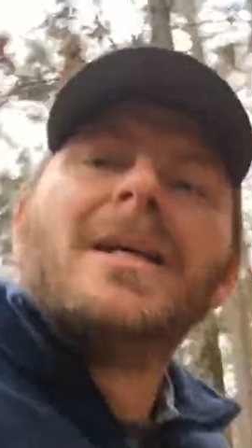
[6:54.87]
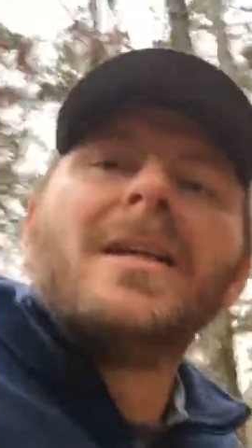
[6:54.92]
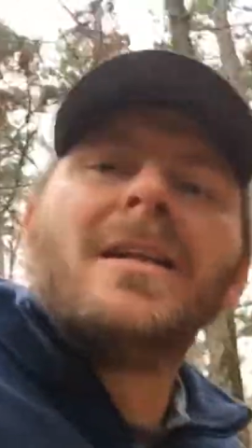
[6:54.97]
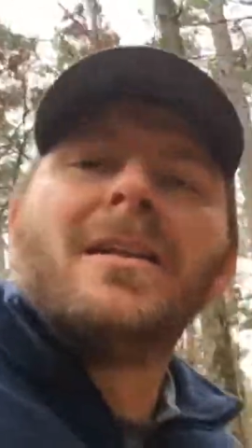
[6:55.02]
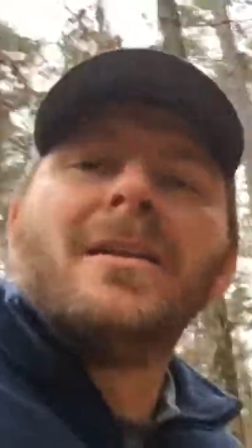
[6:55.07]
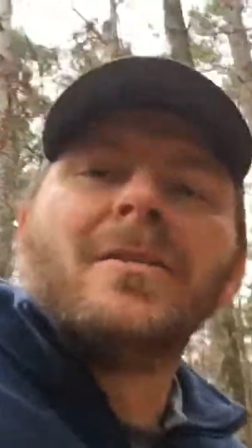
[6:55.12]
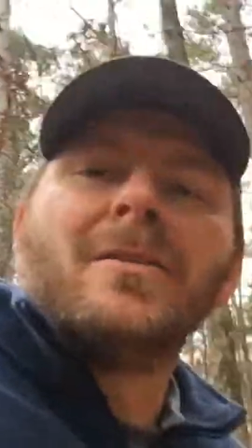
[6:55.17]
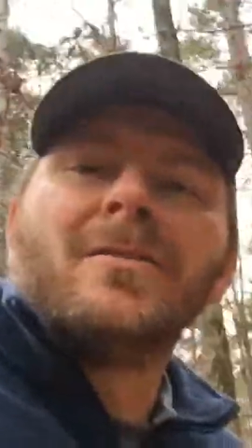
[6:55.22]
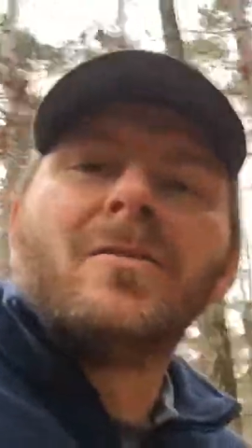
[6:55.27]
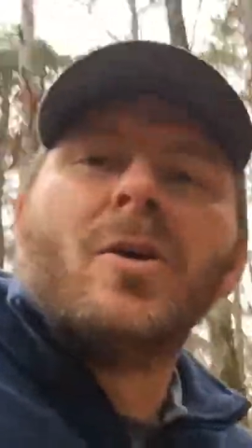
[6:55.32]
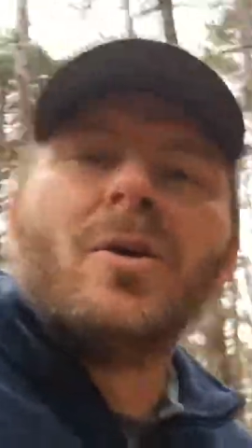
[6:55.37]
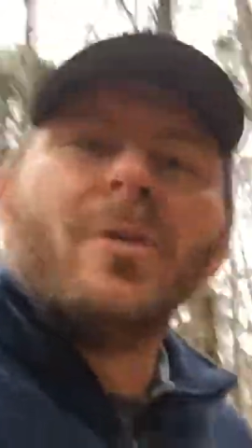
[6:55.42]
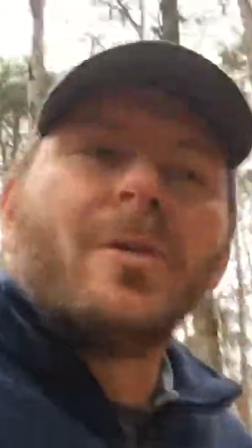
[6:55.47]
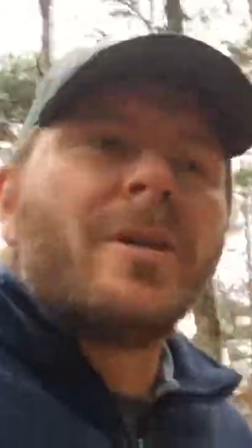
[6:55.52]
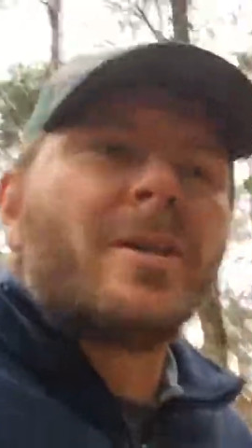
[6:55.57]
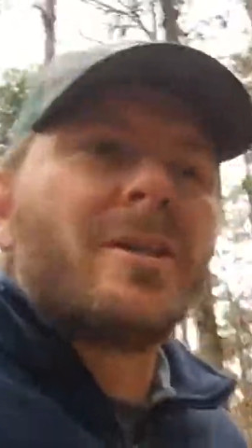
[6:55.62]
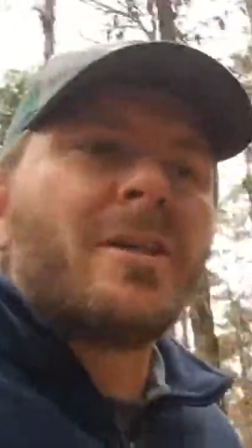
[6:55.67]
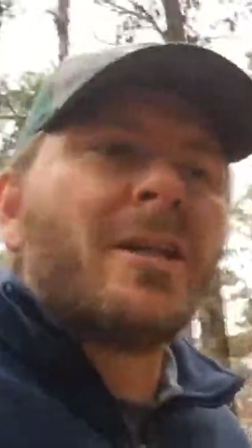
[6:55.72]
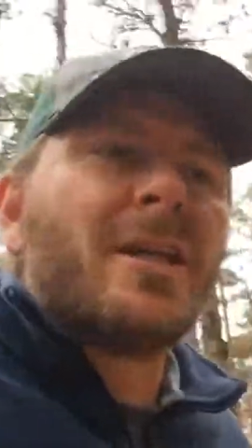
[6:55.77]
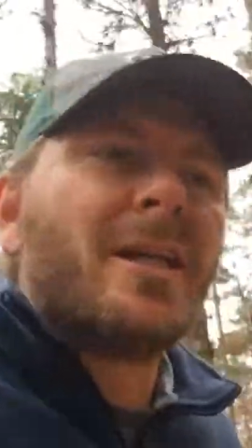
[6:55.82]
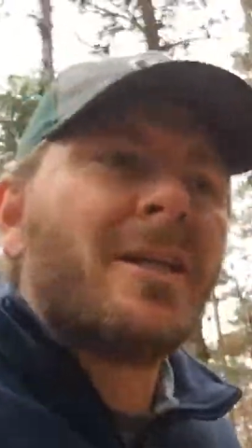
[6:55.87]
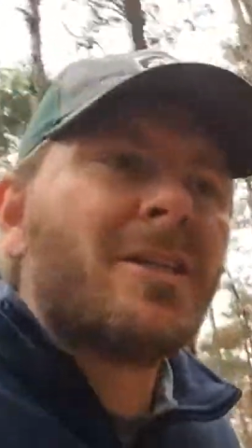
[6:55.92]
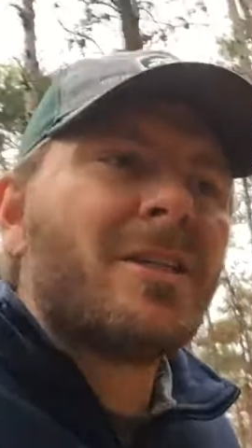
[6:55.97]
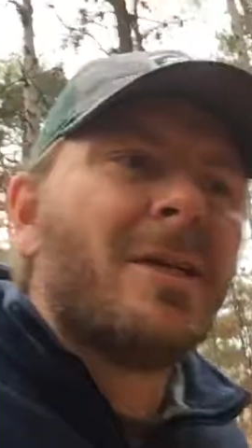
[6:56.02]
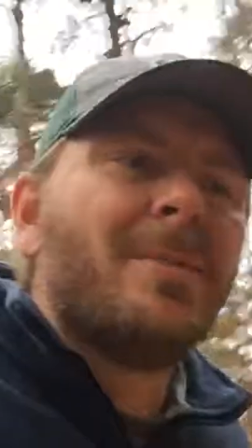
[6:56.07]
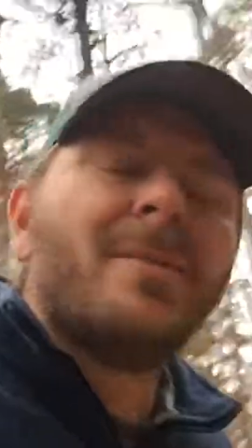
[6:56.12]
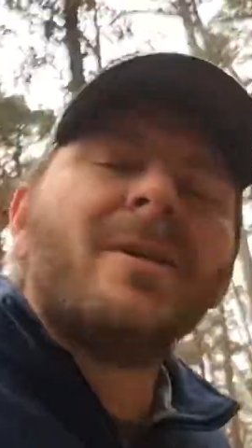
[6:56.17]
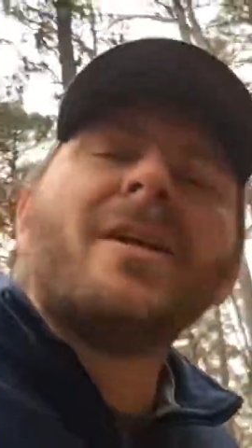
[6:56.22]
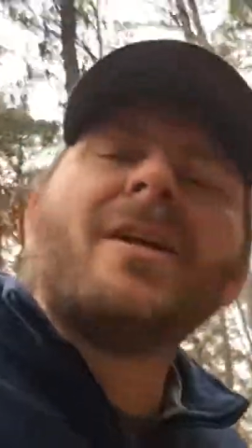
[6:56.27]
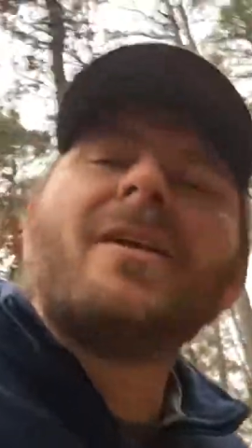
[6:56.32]
I look forward to seeing
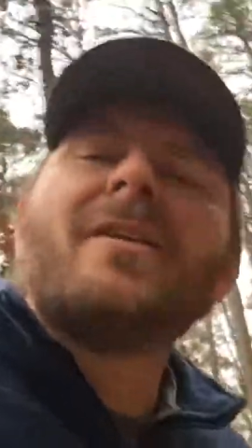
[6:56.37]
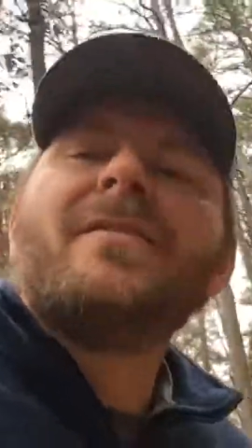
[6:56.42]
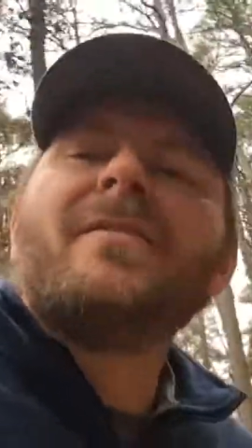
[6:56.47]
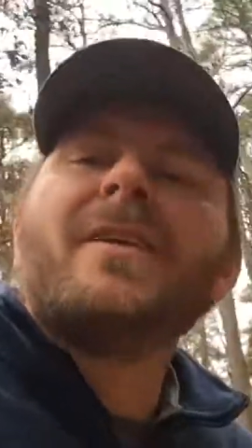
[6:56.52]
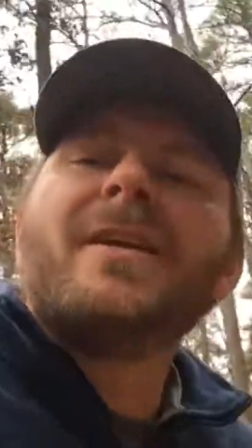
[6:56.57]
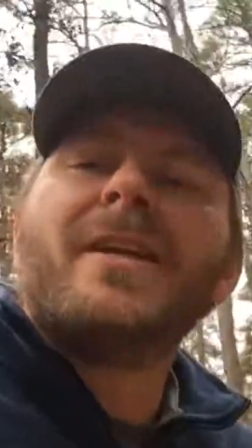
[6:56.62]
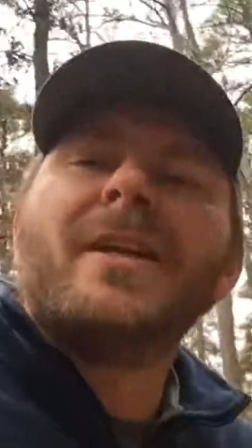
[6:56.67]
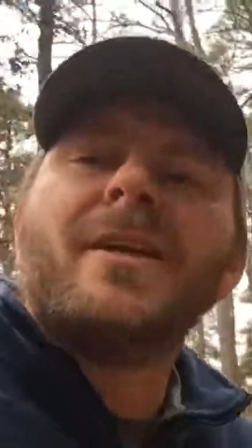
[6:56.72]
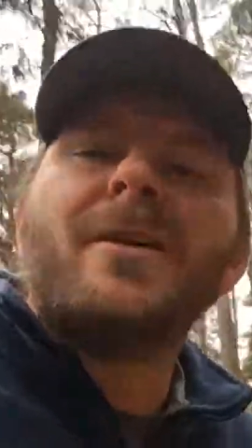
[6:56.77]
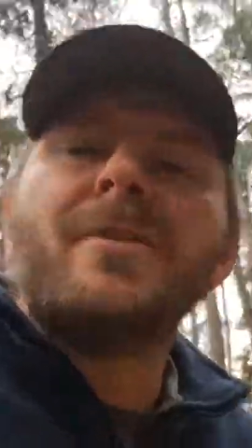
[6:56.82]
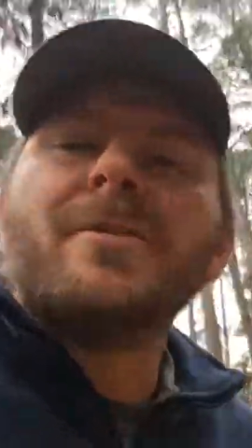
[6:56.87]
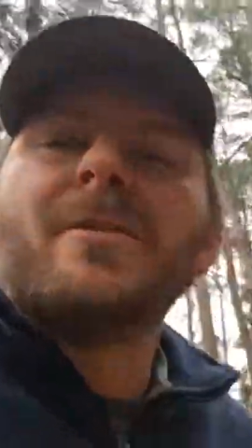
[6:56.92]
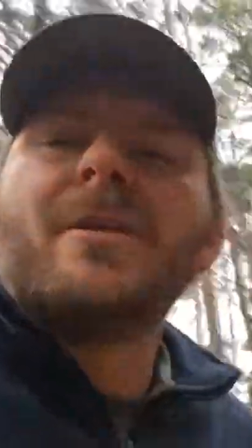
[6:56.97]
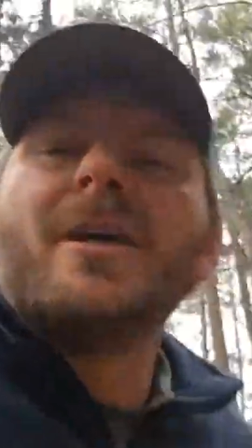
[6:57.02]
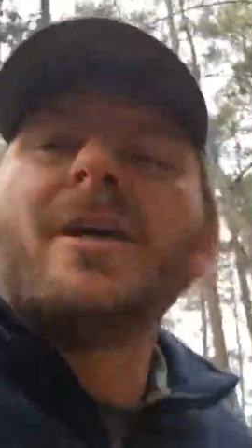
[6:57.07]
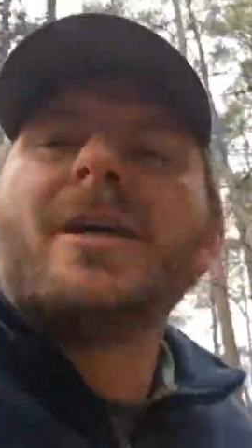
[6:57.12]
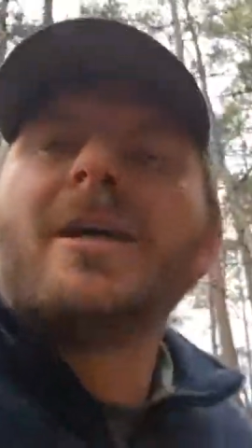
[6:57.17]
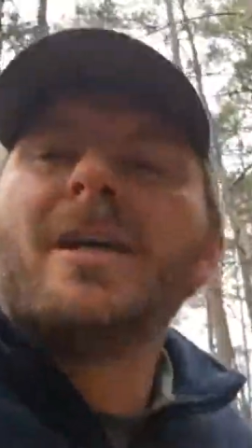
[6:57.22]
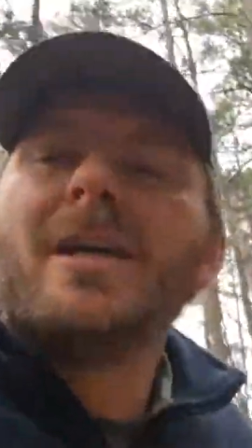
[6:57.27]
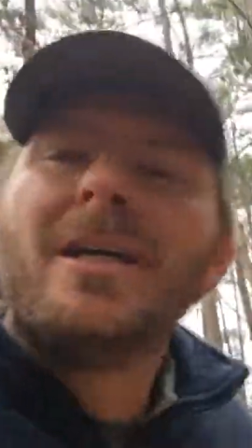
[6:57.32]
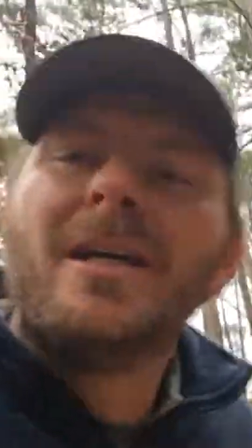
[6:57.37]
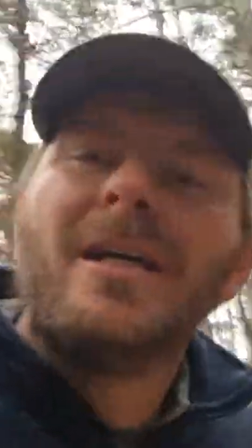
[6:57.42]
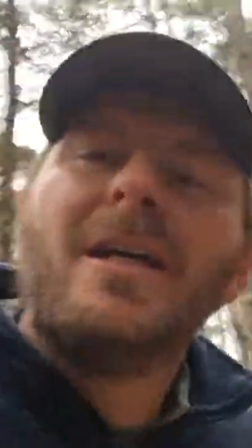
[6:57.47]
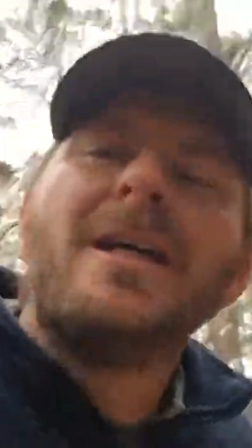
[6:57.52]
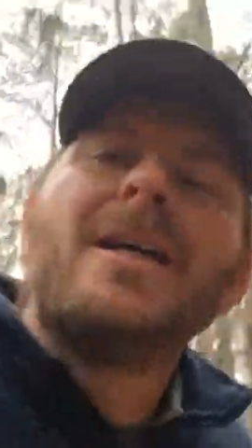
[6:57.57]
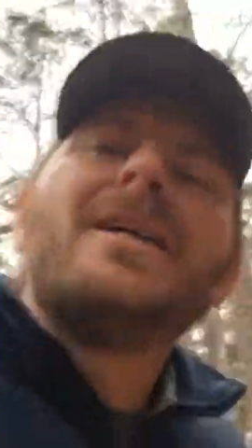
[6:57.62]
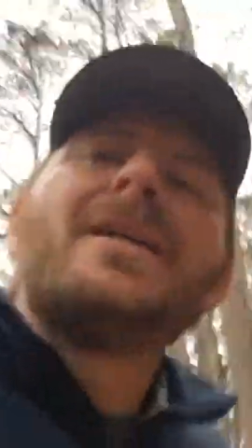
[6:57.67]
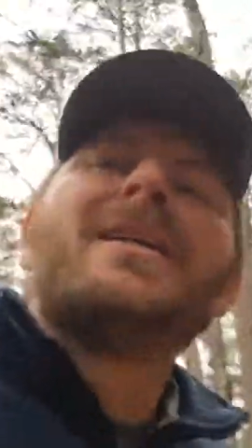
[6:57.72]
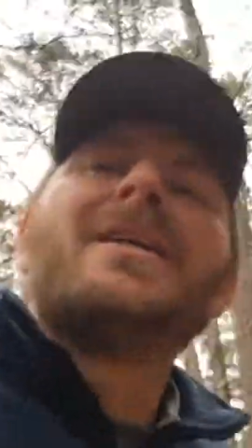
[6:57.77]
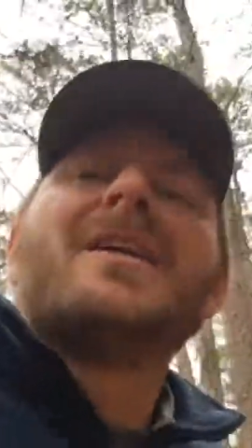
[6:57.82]
some of the other videos.
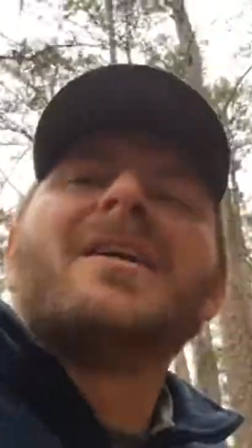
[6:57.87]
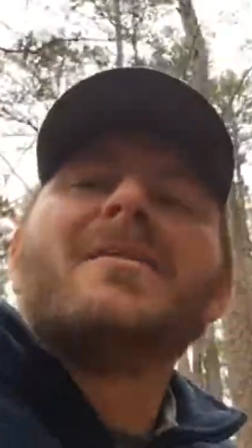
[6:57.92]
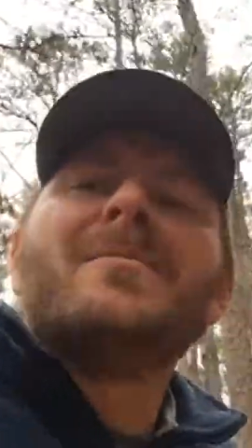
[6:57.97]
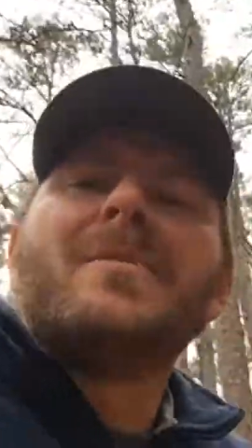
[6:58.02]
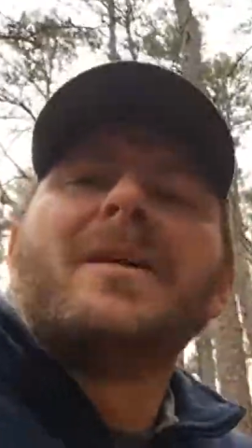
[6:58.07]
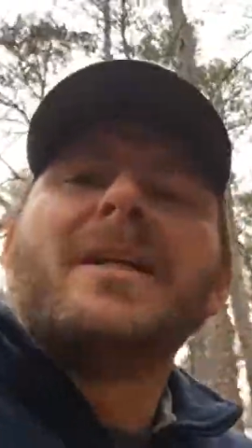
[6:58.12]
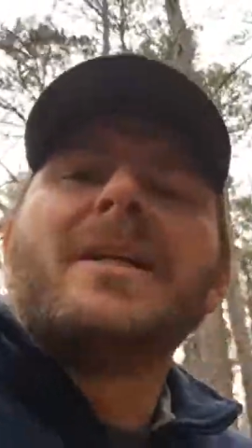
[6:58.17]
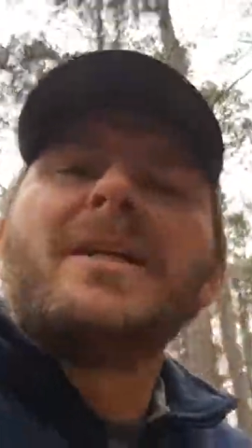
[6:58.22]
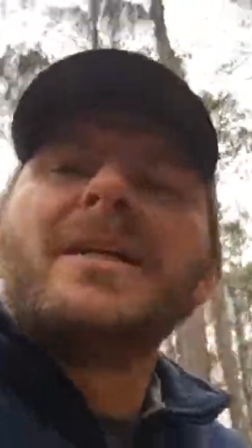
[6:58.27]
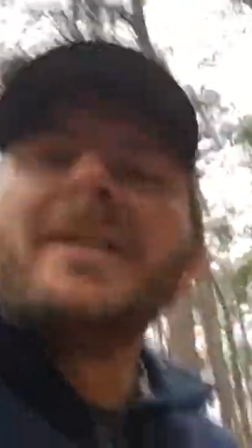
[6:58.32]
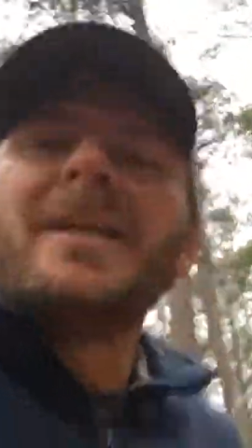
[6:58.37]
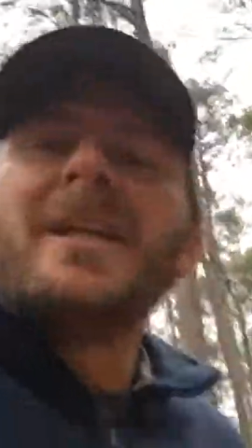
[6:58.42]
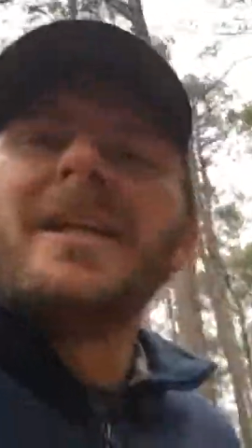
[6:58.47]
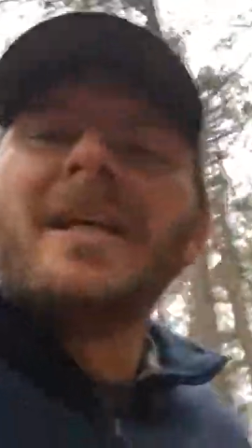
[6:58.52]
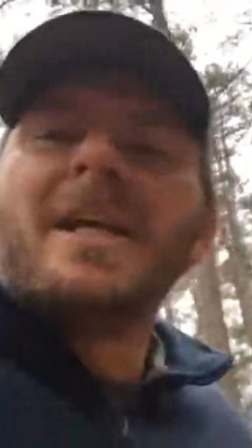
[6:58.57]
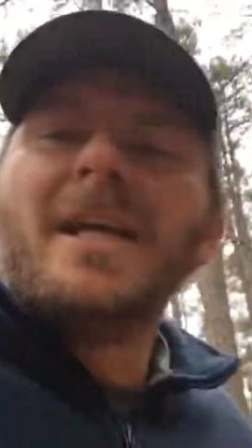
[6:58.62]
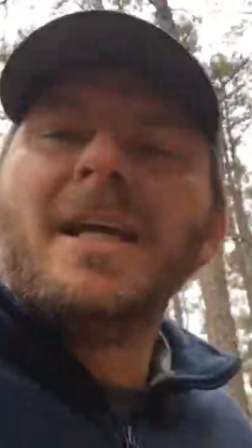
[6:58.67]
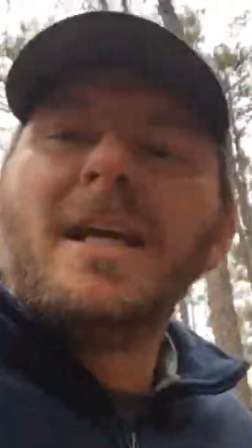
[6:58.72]
Y'all be good.